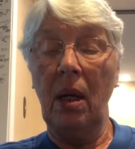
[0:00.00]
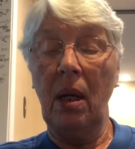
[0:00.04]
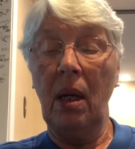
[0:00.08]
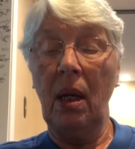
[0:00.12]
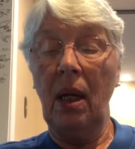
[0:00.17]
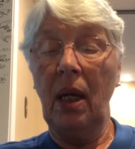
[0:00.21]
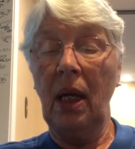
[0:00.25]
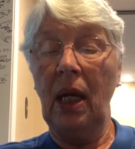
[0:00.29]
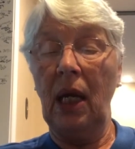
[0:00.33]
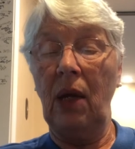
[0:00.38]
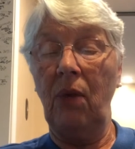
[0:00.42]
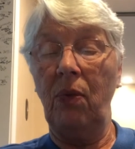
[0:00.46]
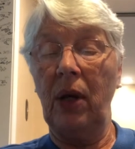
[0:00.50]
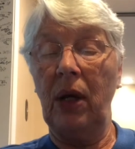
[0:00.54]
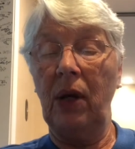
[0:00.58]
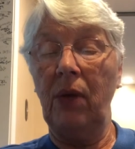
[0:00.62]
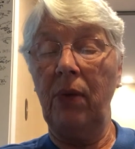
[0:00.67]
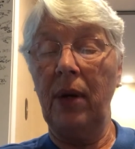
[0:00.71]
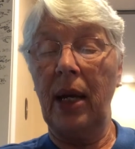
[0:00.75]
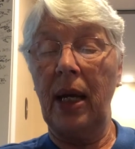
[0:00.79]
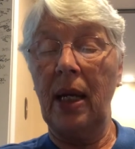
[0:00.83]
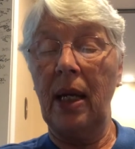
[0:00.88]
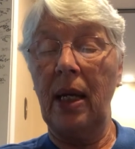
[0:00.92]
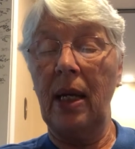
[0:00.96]
He
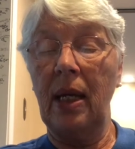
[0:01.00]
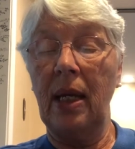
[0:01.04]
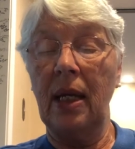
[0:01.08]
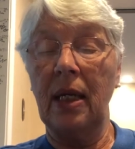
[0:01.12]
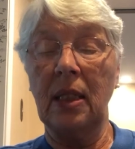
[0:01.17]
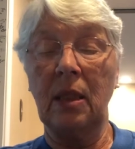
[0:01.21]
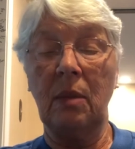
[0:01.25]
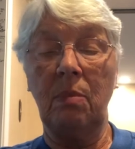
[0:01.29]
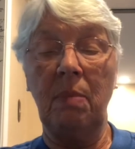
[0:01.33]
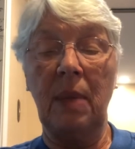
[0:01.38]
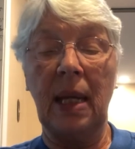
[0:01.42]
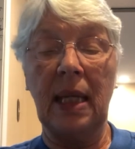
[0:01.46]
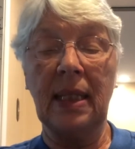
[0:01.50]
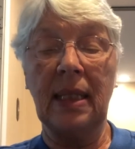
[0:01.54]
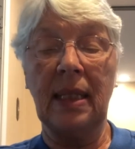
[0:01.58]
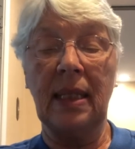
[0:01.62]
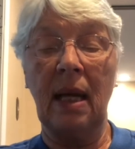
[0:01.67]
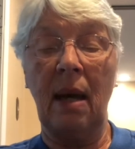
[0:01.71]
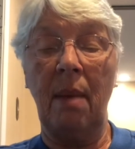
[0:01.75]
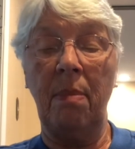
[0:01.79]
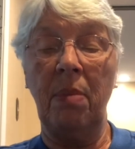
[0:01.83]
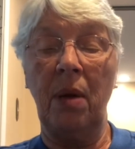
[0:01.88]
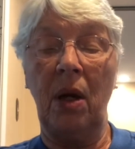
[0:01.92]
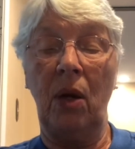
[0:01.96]
regretted his messed
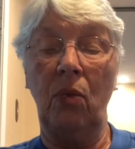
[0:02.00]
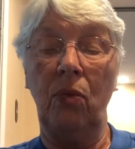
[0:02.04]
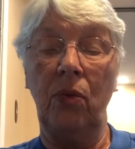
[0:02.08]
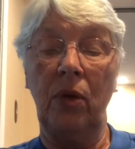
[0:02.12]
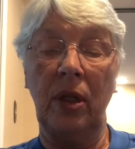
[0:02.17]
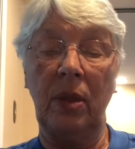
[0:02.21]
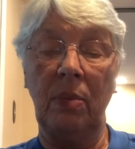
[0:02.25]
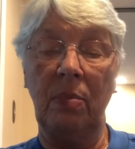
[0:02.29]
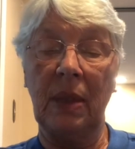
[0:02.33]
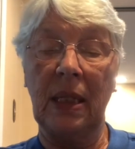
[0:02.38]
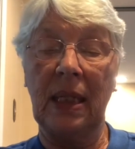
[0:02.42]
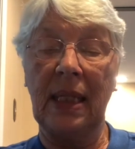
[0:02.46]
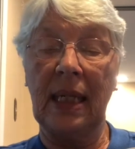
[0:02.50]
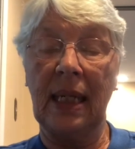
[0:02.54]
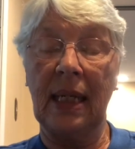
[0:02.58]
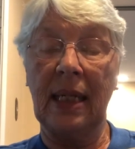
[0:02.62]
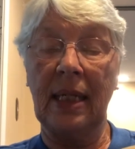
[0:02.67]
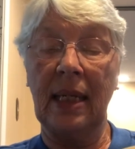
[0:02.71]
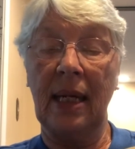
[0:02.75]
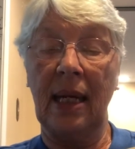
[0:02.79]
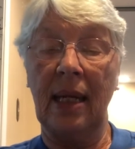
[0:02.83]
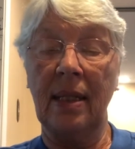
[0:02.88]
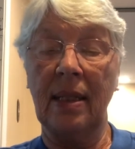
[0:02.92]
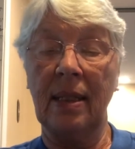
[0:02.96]
up arithmetic
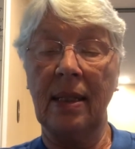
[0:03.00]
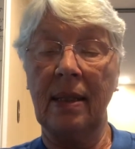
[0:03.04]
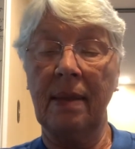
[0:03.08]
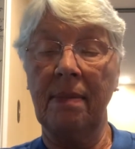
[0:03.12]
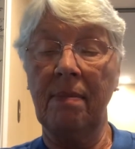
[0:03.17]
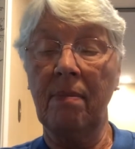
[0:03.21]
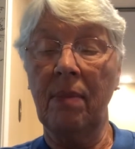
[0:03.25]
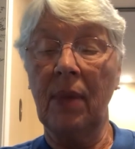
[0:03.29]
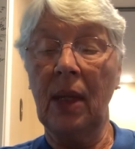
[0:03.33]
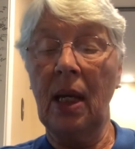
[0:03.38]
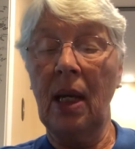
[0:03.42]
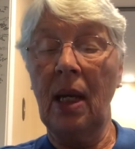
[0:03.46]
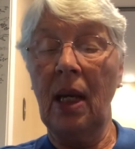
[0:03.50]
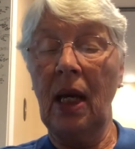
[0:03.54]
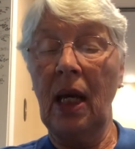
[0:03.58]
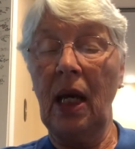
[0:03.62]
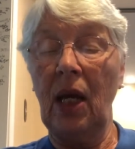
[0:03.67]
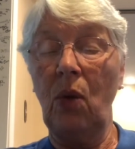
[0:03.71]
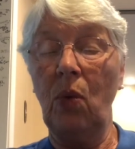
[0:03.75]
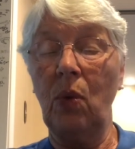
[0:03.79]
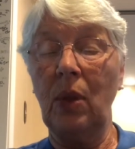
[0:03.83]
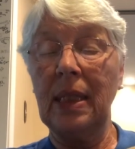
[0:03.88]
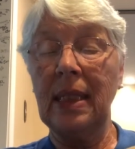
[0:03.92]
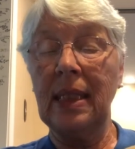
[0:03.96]
test.
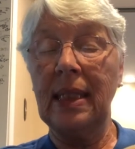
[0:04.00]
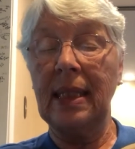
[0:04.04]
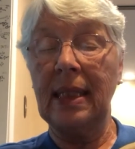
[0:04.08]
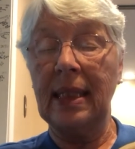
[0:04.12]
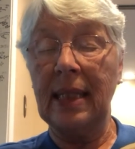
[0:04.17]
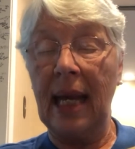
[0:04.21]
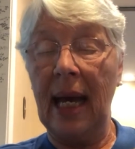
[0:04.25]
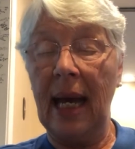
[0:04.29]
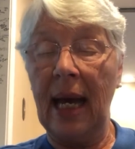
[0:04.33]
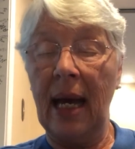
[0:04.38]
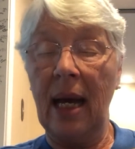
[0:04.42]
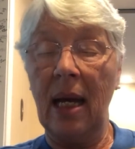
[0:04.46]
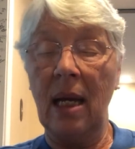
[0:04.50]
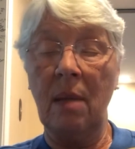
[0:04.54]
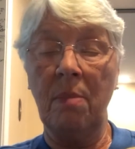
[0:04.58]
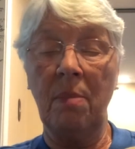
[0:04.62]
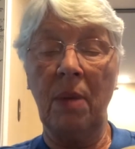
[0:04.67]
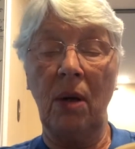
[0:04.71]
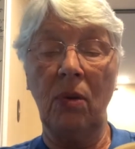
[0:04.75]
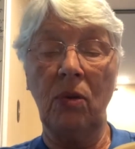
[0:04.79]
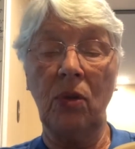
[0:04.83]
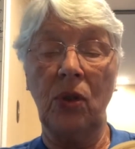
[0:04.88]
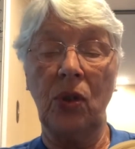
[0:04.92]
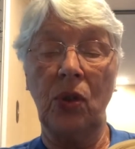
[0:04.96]
He was sad
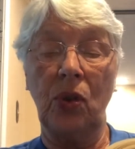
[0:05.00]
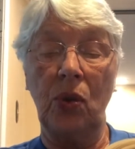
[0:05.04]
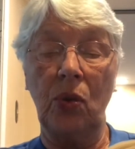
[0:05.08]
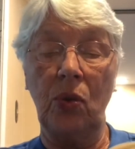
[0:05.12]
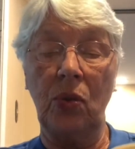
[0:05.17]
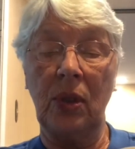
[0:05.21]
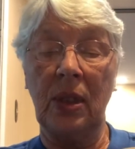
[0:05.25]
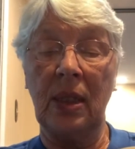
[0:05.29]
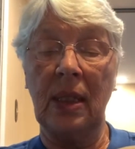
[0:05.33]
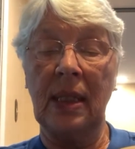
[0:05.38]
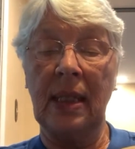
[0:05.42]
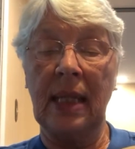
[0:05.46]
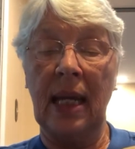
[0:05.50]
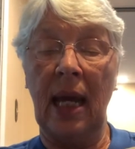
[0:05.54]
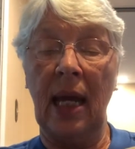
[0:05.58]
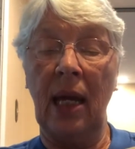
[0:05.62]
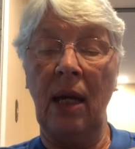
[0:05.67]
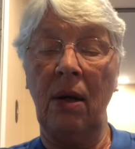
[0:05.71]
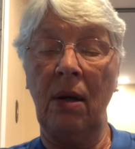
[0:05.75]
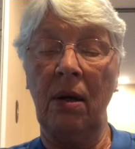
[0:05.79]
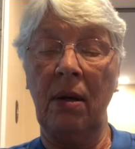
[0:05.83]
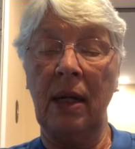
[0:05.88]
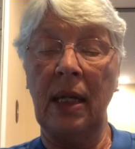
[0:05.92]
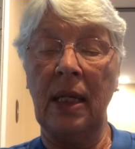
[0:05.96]
about Susan's
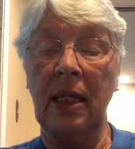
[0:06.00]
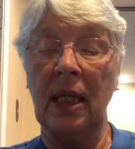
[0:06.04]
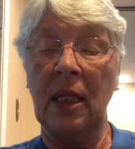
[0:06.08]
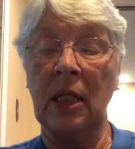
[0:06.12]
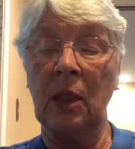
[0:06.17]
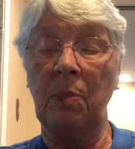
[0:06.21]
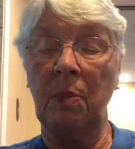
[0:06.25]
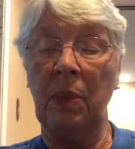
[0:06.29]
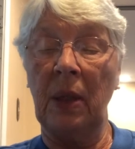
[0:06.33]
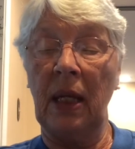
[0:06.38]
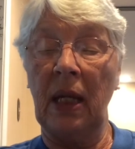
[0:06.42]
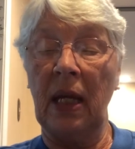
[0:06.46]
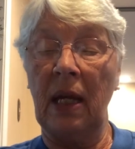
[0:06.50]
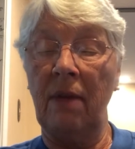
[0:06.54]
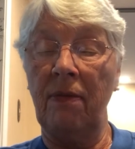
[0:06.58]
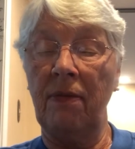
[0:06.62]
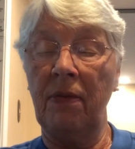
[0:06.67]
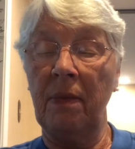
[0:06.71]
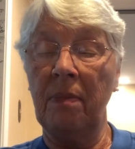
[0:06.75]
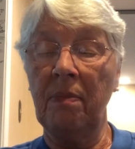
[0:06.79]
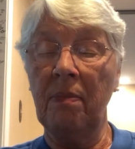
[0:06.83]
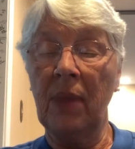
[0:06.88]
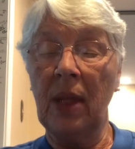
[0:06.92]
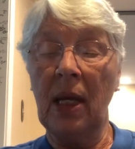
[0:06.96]
anger and
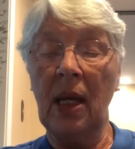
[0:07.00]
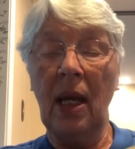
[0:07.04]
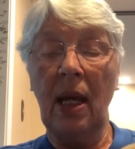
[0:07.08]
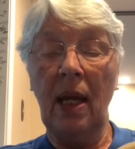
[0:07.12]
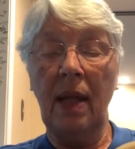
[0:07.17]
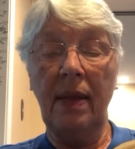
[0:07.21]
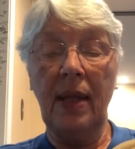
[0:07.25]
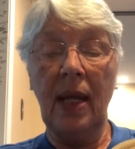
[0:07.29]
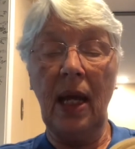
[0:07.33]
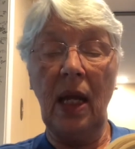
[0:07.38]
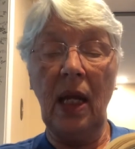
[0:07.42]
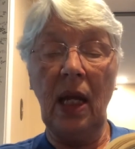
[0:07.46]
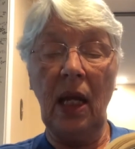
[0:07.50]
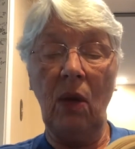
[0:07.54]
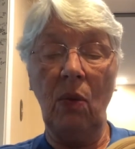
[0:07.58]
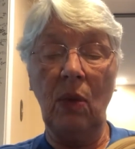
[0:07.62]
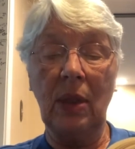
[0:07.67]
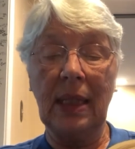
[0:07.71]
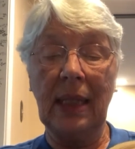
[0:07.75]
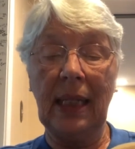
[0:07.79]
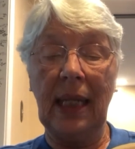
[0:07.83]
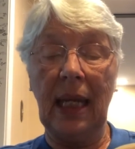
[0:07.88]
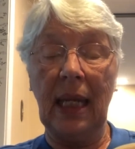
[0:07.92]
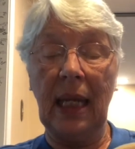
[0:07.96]
disbelief. Then he
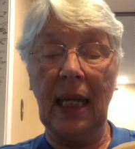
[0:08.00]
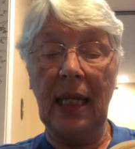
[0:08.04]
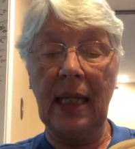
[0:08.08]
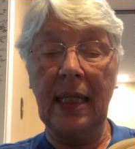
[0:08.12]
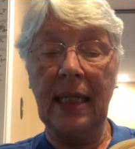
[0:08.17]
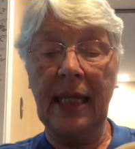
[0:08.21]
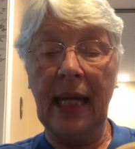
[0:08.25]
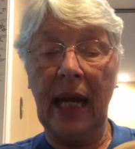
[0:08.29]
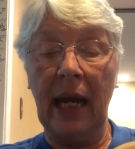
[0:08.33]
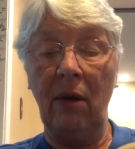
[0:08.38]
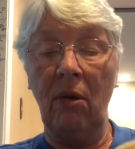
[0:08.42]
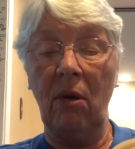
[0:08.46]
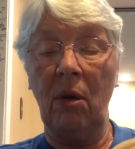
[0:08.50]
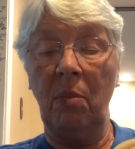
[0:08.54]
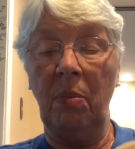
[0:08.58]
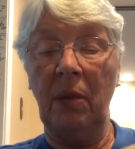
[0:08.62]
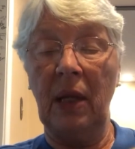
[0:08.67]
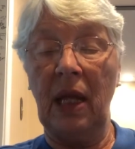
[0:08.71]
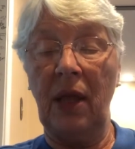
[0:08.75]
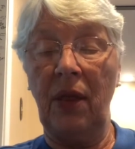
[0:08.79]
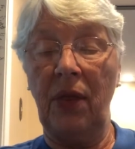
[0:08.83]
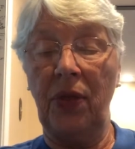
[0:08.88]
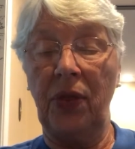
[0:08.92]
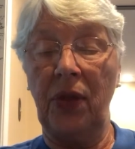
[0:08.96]
was getting
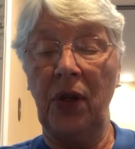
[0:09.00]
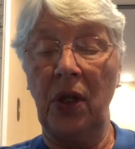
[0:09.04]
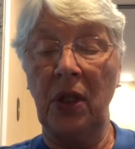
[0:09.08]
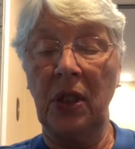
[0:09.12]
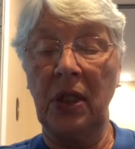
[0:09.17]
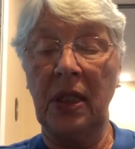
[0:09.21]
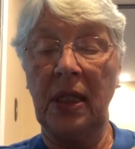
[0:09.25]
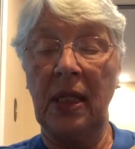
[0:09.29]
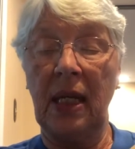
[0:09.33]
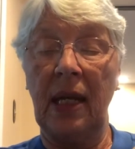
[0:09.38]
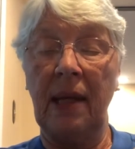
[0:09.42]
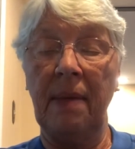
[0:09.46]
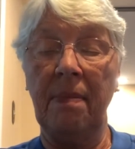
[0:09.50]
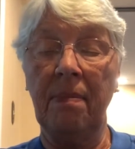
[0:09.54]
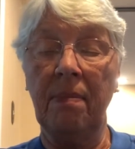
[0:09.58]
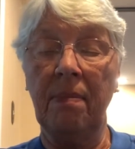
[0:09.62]
terribly thirsty.